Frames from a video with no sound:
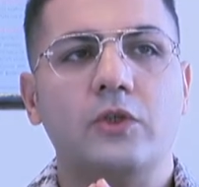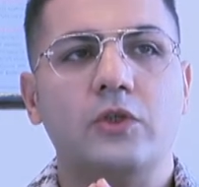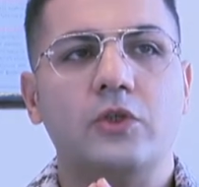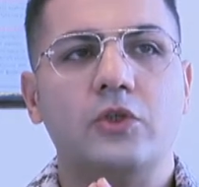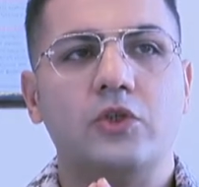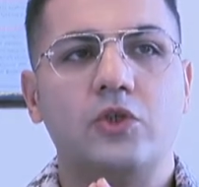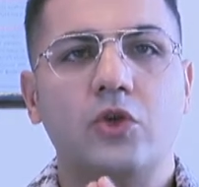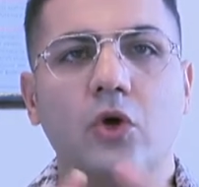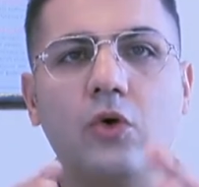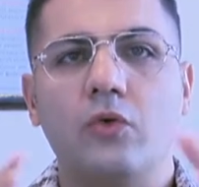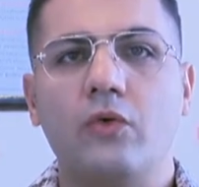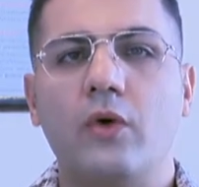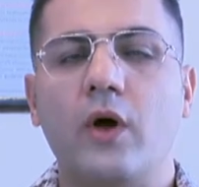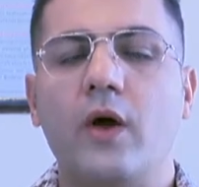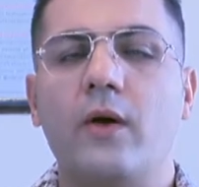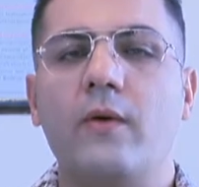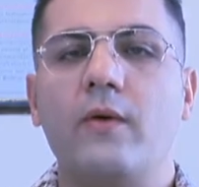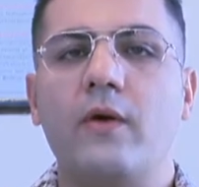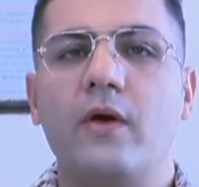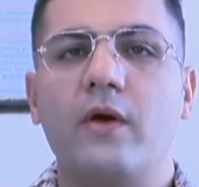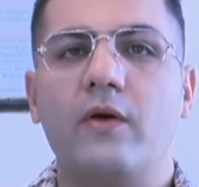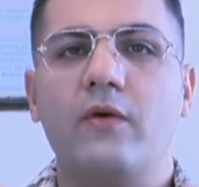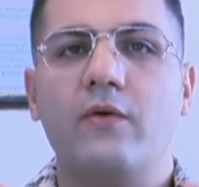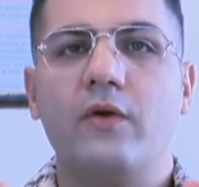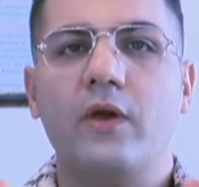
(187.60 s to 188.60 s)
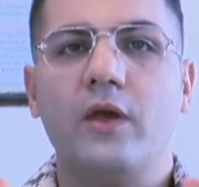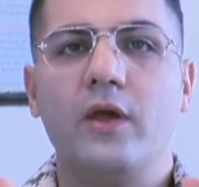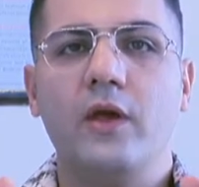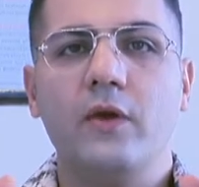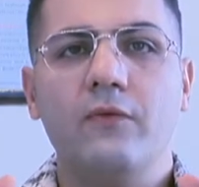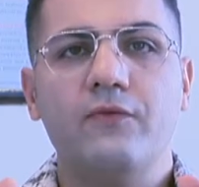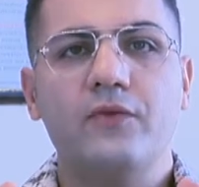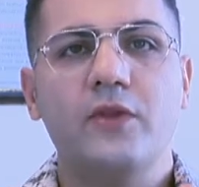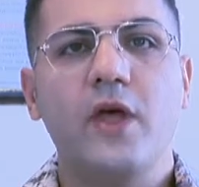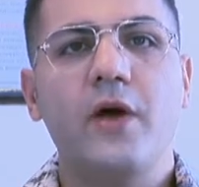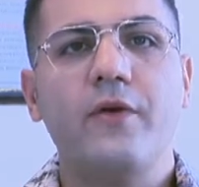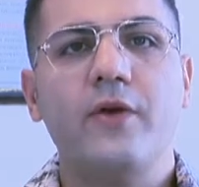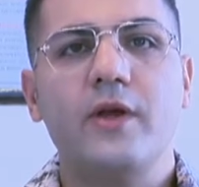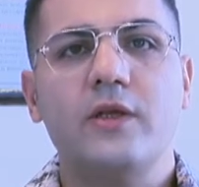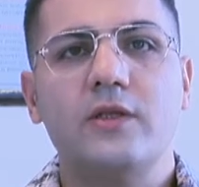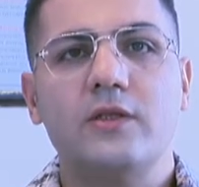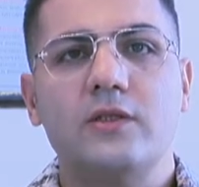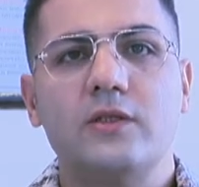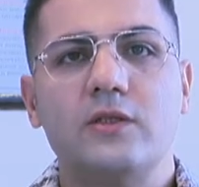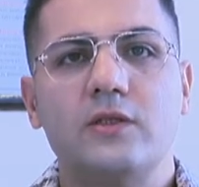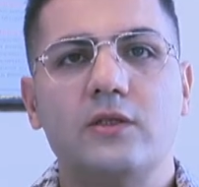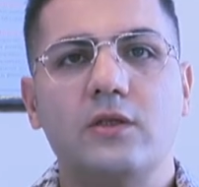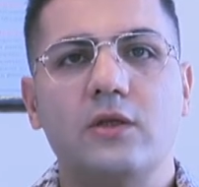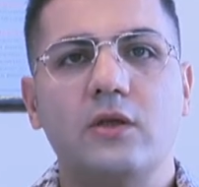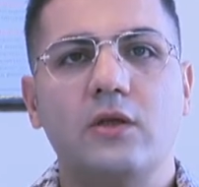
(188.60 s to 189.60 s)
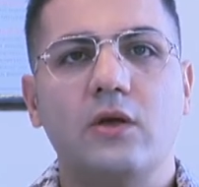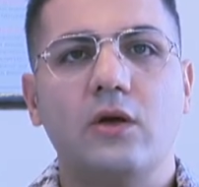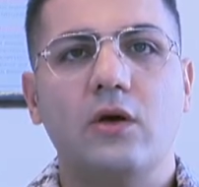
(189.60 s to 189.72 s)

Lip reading: So if there is